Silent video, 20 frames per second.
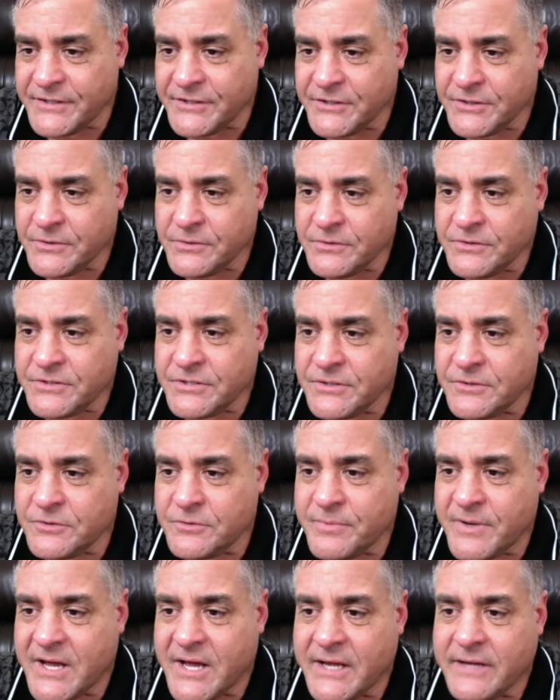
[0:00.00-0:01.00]
YouTube
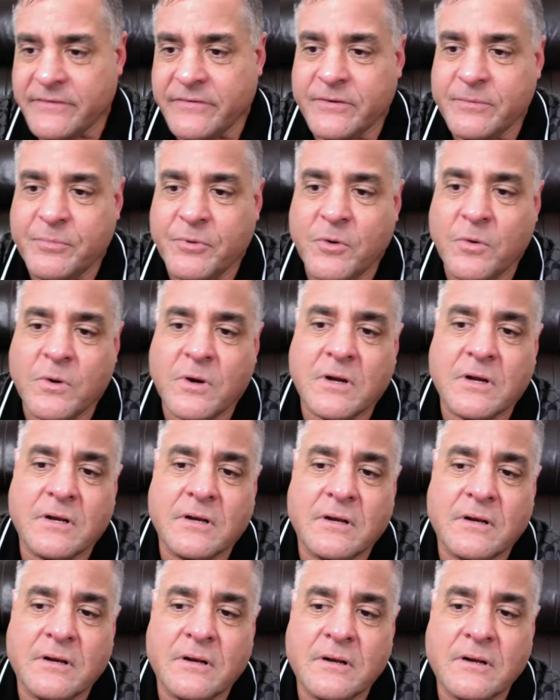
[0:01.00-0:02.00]
I support.
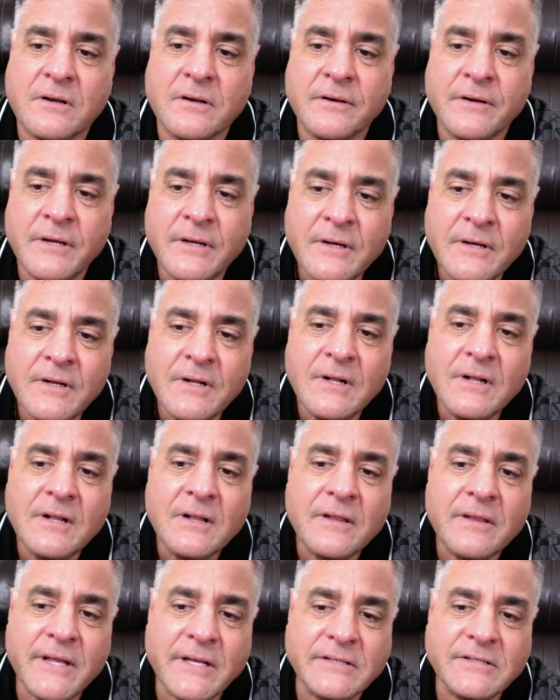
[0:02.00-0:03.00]

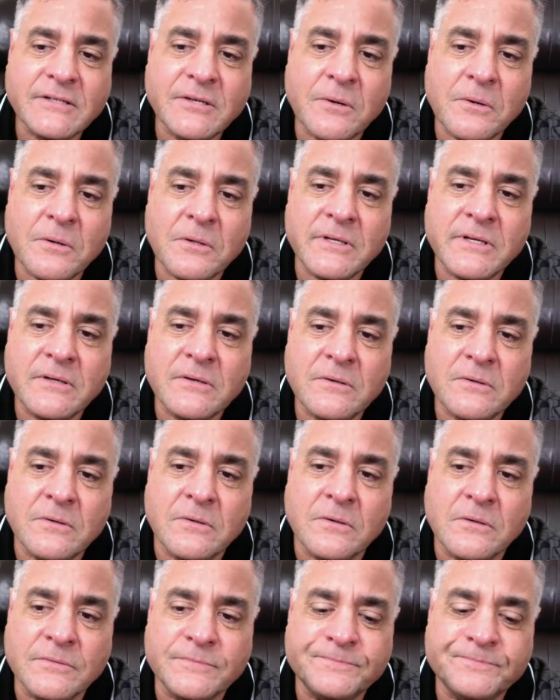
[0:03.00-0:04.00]
That's totally
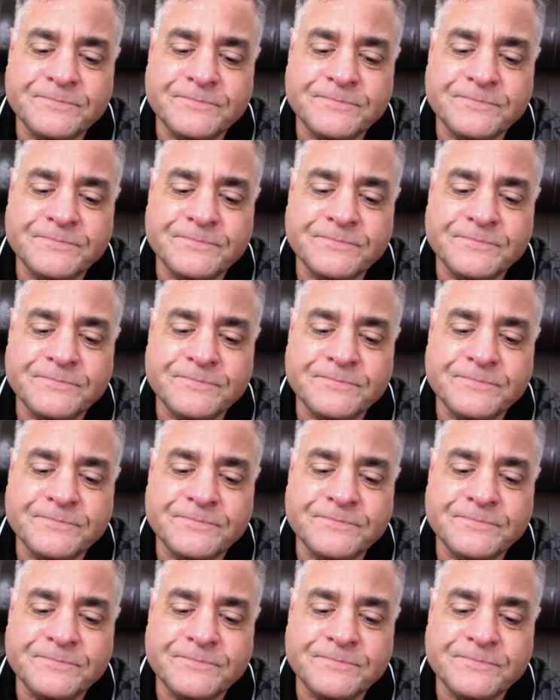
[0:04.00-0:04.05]
cool.